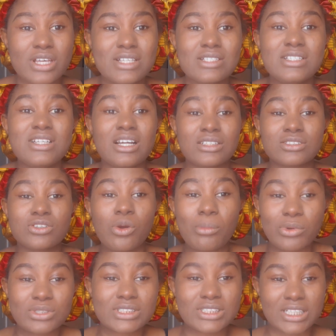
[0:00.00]
Is it that
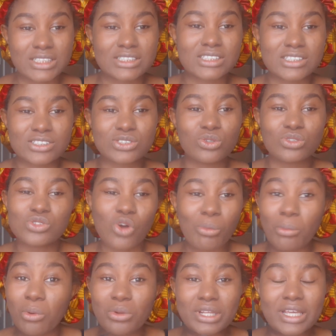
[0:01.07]
common sense is not
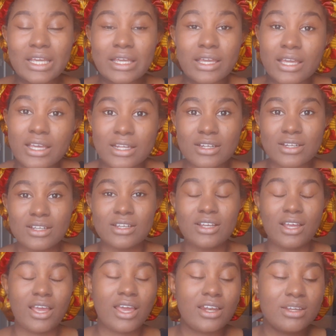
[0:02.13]
common again
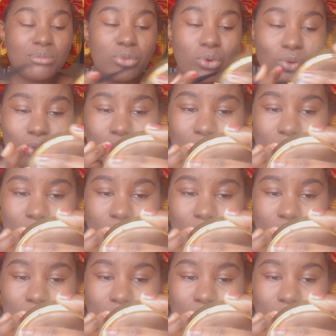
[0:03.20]
anymore?